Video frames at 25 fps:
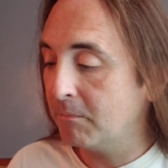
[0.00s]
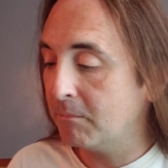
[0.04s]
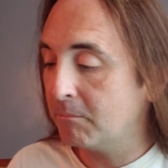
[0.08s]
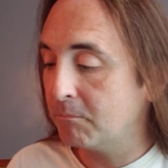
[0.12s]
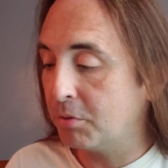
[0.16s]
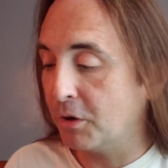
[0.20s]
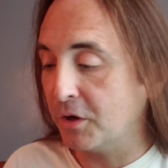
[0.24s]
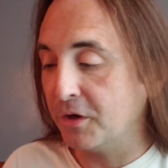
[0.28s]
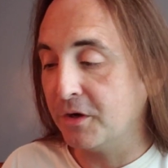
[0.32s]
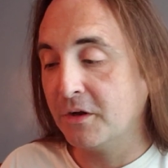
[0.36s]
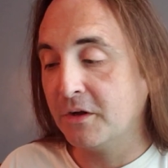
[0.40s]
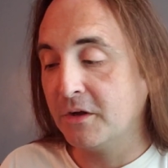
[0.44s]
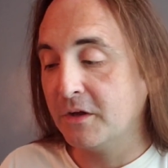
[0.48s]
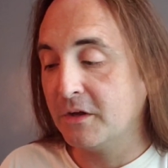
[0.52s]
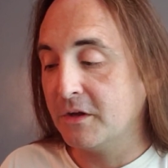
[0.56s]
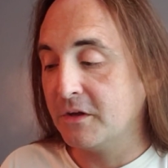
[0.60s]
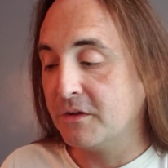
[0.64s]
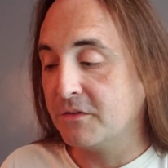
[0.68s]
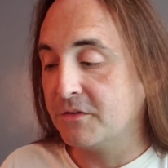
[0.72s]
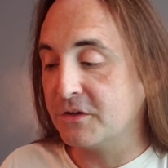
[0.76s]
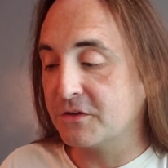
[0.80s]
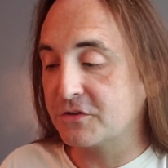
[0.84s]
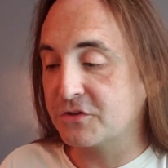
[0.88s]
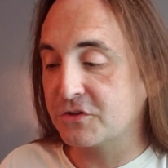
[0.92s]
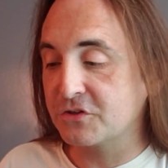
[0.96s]
But
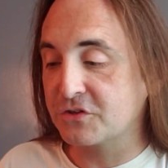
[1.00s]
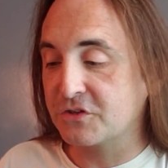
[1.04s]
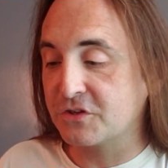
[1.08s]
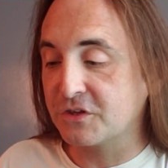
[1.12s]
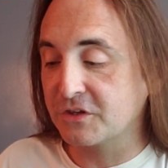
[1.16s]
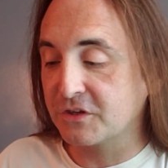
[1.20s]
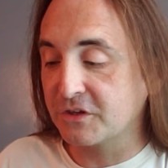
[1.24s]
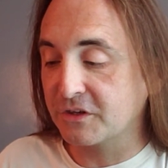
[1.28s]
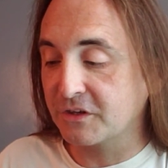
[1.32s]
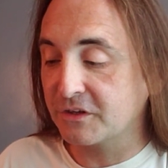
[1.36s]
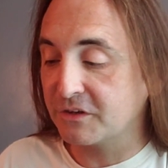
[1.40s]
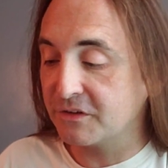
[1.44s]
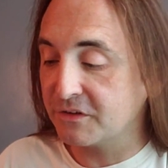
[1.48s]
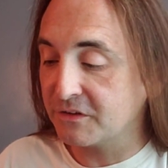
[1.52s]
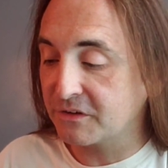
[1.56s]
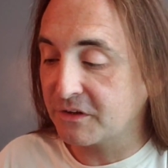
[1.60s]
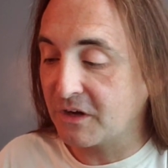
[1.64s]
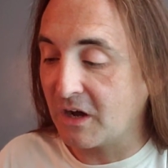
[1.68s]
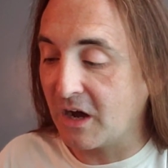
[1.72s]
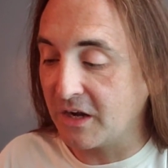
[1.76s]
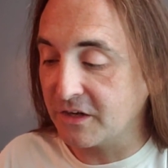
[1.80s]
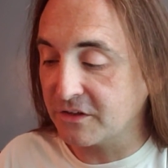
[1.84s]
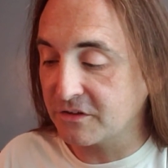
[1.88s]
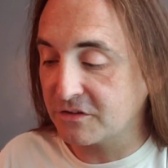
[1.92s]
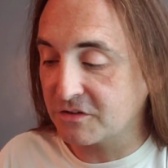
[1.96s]
this is the
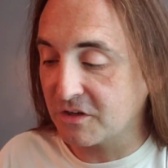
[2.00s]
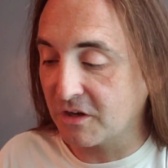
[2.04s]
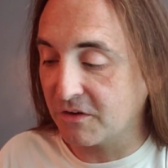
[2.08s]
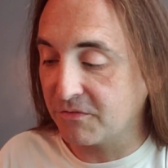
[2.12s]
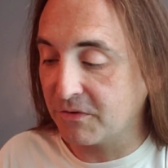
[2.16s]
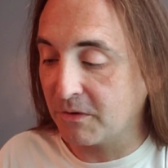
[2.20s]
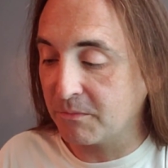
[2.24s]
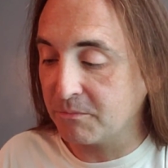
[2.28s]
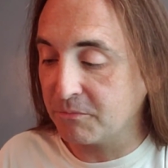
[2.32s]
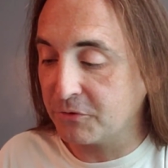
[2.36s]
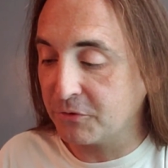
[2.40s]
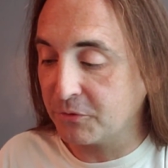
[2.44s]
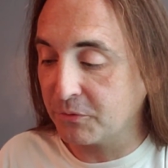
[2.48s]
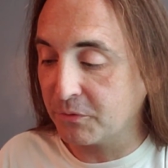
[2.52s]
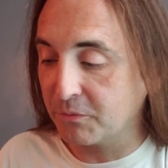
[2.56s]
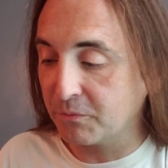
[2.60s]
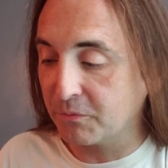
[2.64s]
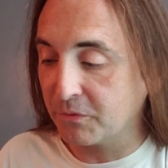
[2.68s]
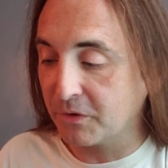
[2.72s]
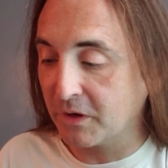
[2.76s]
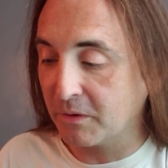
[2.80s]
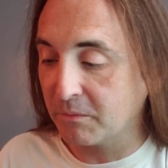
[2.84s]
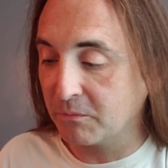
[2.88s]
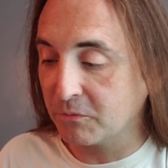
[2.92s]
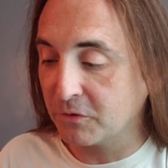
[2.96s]
kind of stuff I'm doing
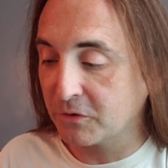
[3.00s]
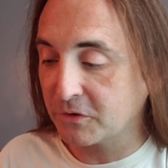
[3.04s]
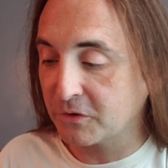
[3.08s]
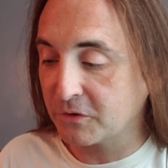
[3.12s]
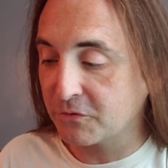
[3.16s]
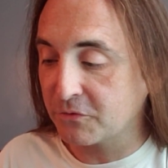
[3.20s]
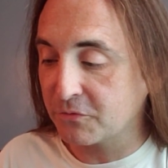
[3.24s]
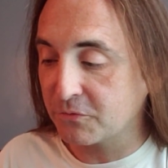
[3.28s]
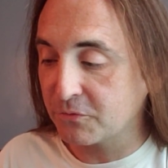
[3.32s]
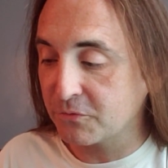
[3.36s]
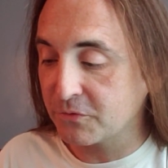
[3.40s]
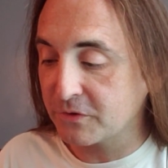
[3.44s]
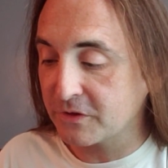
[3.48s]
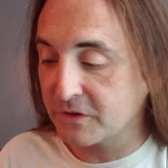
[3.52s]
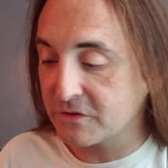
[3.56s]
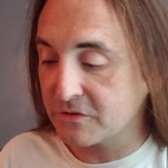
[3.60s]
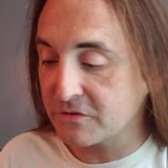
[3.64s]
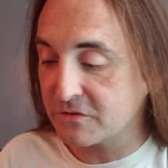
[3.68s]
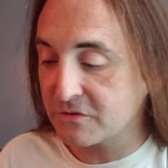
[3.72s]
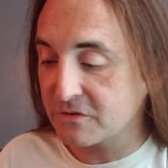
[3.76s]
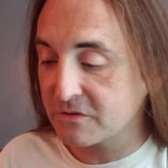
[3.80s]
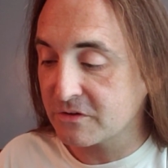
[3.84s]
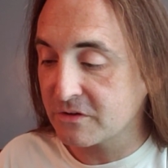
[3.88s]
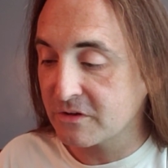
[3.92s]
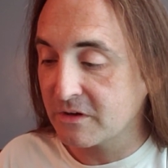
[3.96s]
when I'm looking through
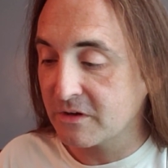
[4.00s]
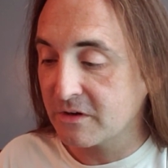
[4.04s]
this.